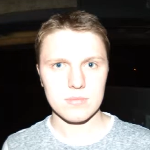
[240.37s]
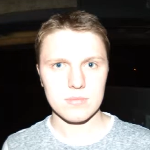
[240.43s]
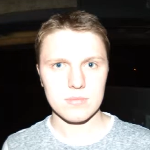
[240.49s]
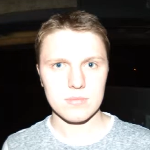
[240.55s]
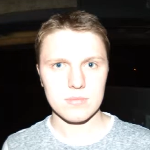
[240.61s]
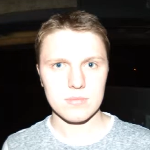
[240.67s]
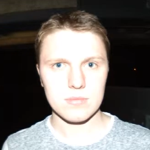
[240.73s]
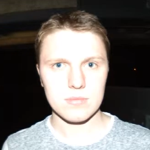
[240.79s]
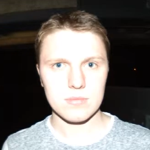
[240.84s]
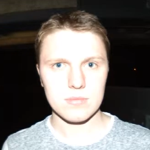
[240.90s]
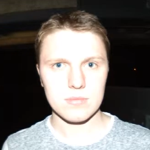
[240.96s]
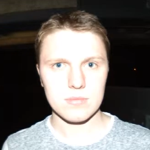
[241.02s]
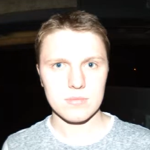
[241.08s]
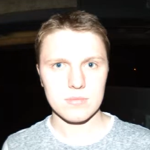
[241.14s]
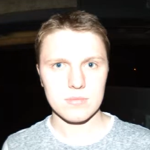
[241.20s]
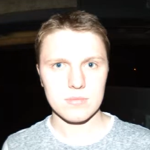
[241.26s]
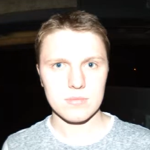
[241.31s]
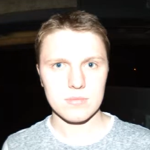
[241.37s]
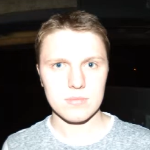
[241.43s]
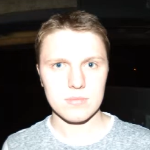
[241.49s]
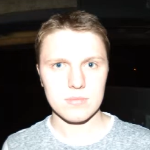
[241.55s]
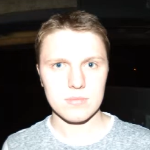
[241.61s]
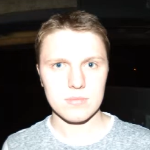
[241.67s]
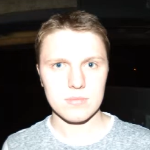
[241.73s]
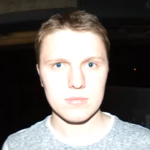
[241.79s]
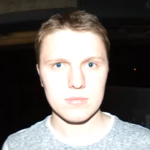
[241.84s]

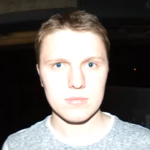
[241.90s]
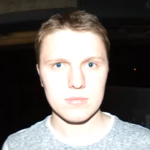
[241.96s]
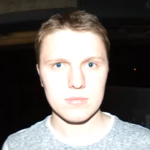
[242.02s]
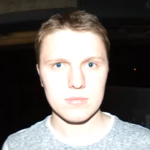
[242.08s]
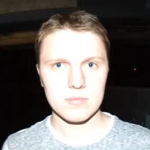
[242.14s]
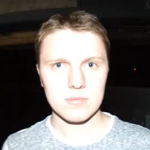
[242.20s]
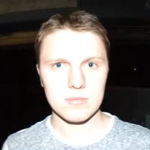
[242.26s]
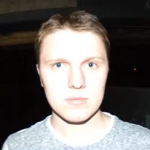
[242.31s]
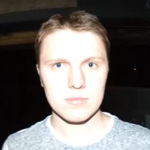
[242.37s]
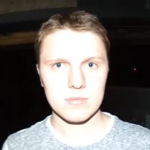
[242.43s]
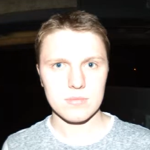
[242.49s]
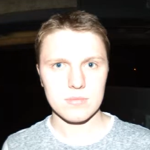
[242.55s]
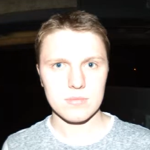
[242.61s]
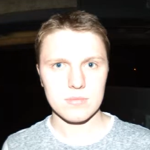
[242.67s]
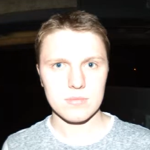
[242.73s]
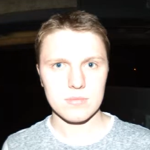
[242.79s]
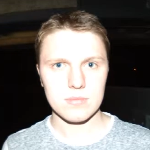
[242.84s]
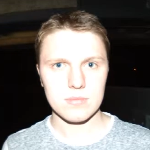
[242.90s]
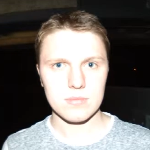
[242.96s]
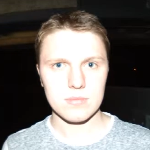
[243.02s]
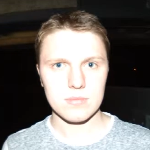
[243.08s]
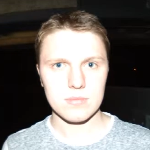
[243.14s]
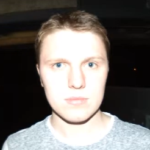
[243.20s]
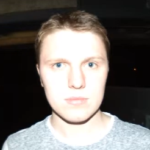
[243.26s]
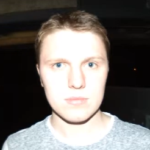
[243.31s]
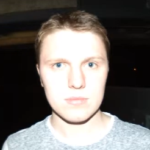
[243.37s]

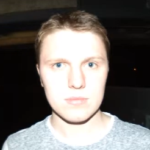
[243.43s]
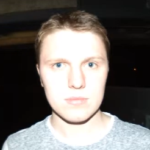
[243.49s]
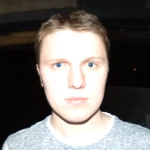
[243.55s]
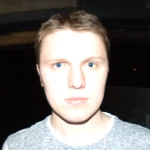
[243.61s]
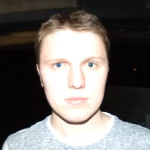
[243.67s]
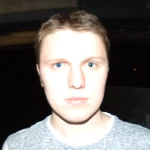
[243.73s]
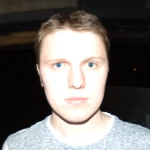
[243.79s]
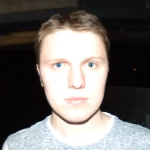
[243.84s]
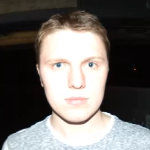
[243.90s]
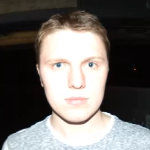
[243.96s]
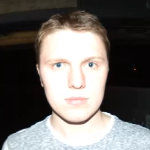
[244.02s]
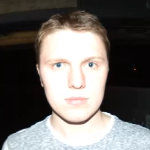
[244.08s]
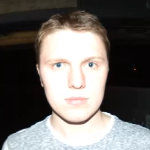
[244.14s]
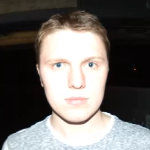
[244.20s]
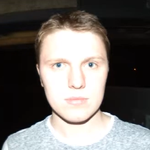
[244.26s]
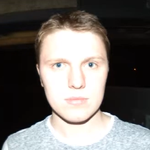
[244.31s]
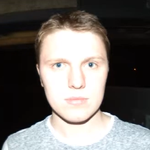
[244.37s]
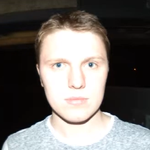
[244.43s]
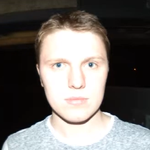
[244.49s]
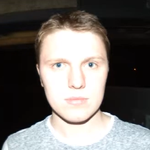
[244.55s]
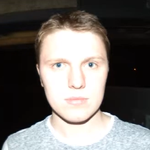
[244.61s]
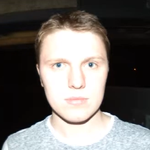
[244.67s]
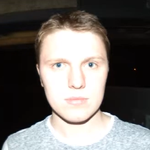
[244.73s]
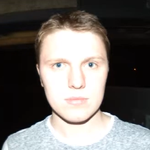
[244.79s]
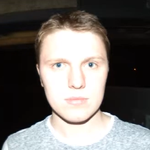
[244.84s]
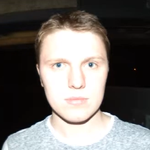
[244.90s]

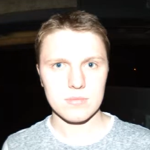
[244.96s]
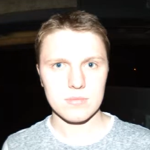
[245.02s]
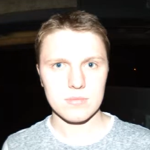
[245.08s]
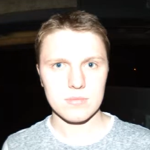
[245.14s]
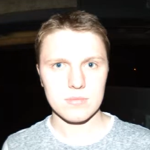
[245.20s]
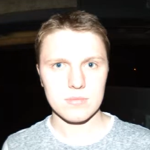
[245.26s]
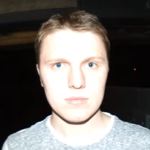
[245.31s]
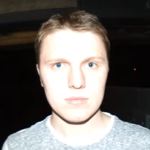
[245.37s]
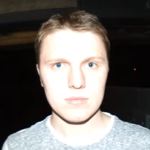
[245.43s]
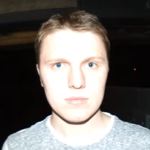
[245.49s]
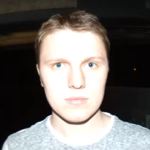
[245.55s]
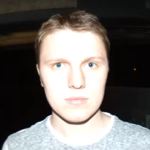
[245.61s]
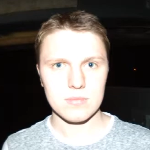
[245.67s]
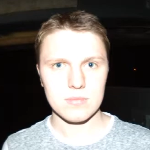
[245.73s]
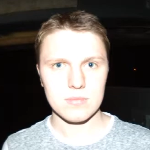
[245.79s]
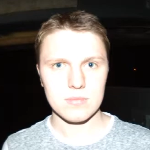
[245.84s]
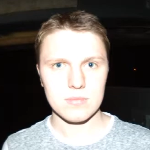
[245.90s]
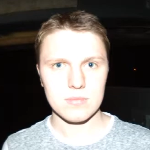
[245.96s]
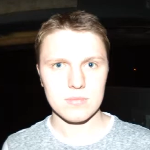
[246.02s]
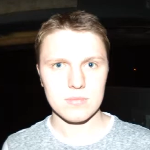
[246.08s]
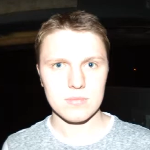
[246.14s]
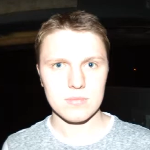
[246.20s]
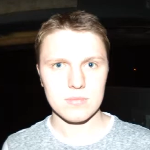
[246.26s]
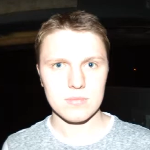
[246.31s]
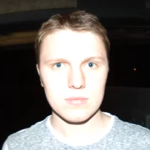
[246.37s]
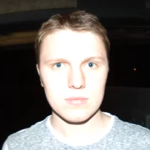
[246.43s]

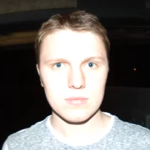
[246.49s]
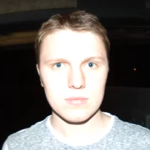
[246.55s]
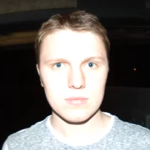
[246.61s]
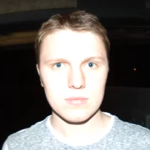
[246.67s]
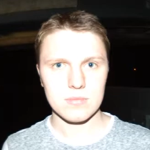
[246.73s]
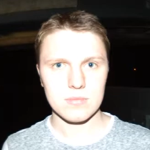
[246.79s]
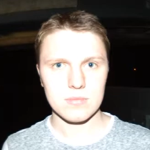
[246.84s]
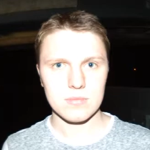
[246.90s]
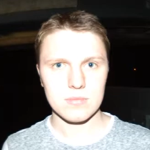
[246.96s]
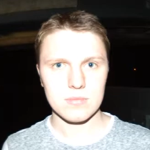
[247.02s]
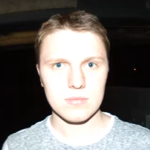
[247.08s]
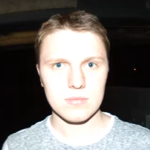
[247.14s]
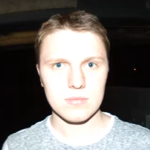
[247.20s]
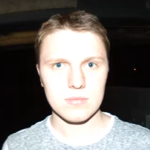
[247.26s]
This is a still picture; no speech is visible.